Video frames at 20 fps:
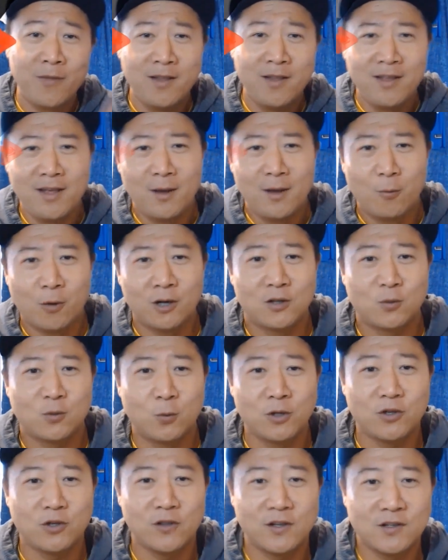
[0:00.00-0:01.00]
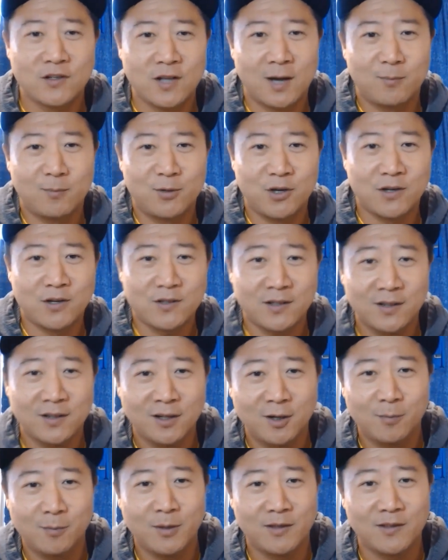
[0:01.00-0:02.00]
We're going to switch things up just a
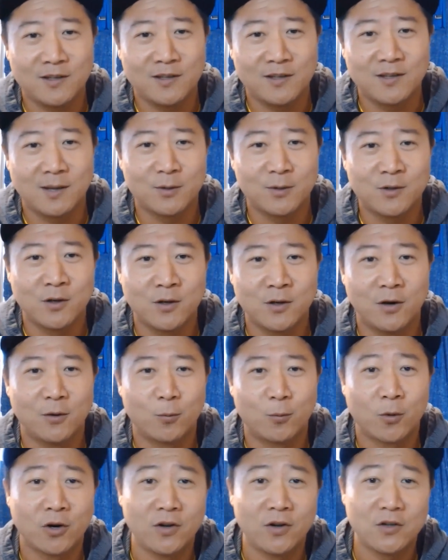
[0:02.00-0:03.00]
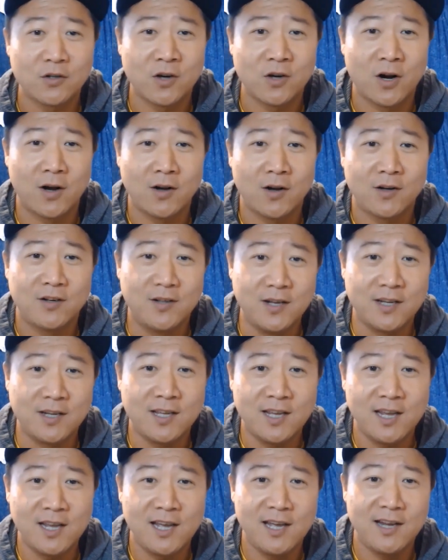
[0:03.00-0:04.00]
little bit this episode. We're going to start
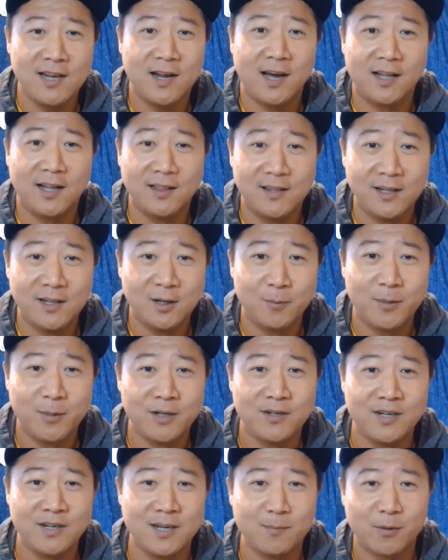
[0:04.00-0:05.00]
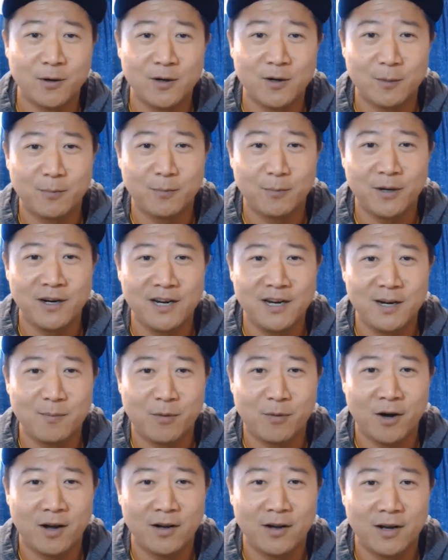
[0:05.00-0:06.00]
digging in a little bit deeper into Panini
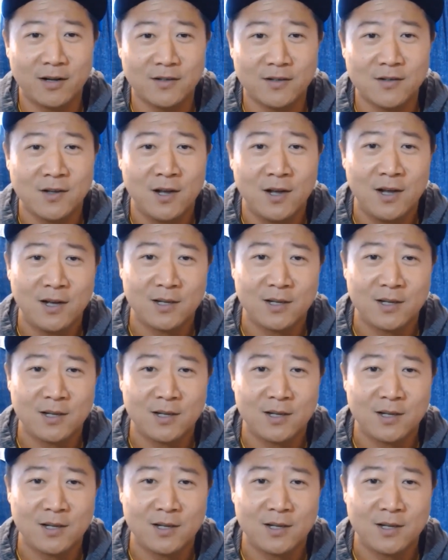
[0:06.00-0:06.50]
products.